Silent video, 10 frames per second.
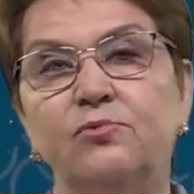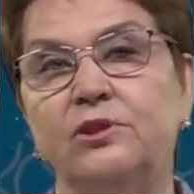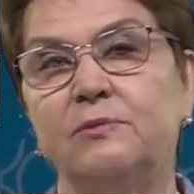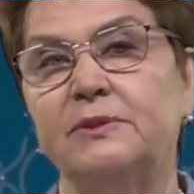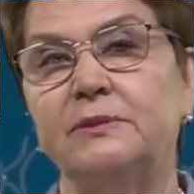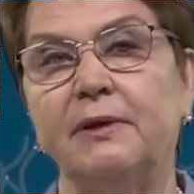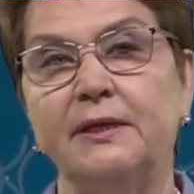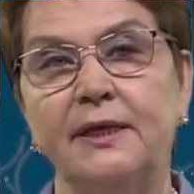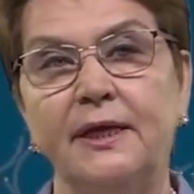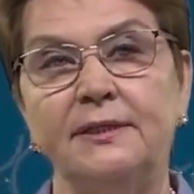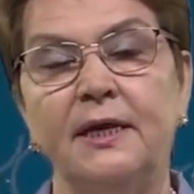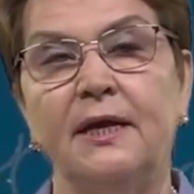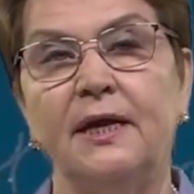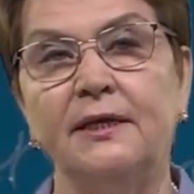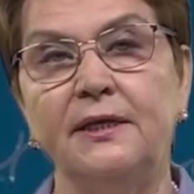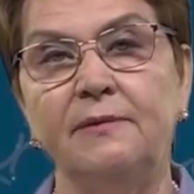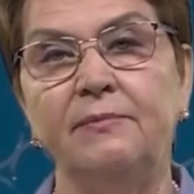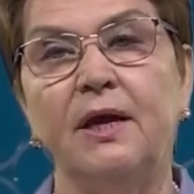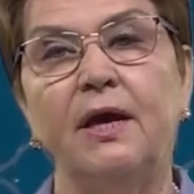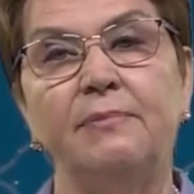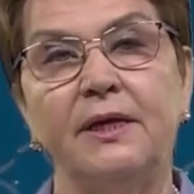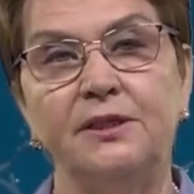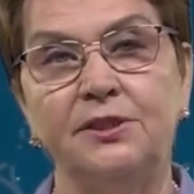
on the open interface, and each